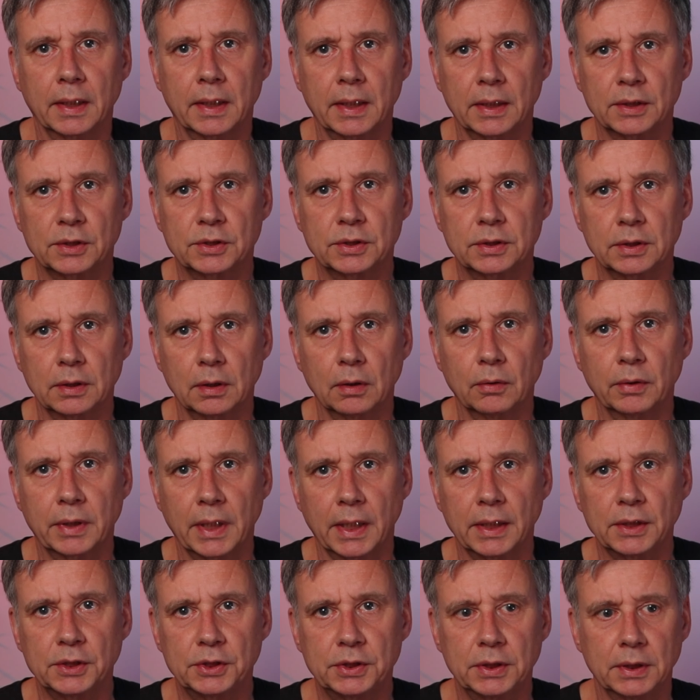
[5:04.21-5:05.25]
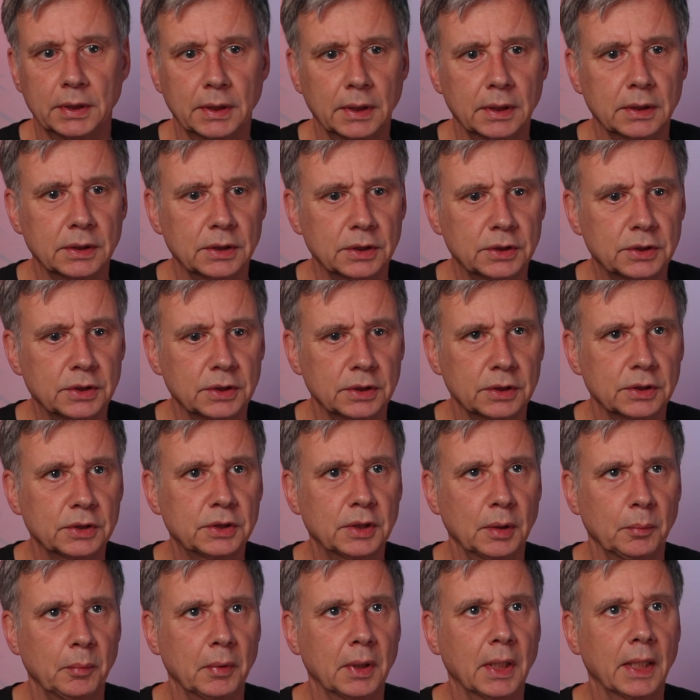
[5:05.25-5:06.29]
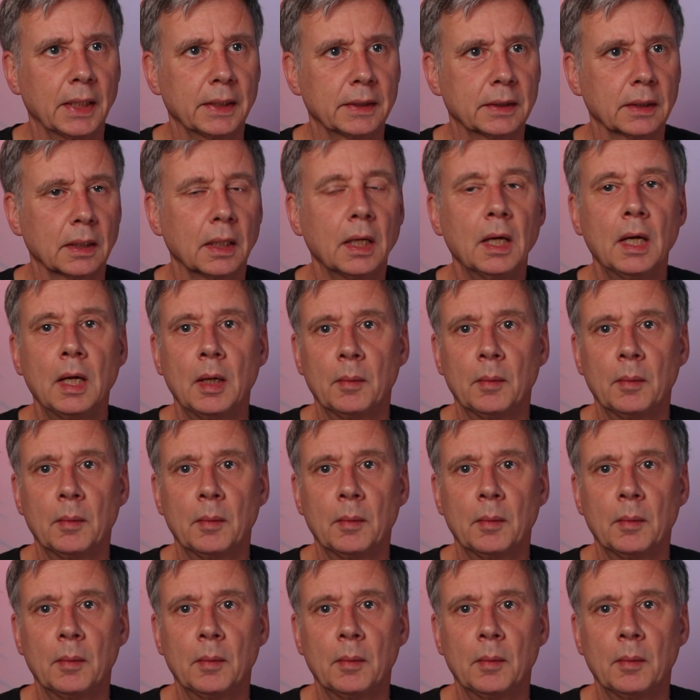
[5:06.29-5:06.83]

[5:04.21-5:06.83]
catch a location and it's in the simulator.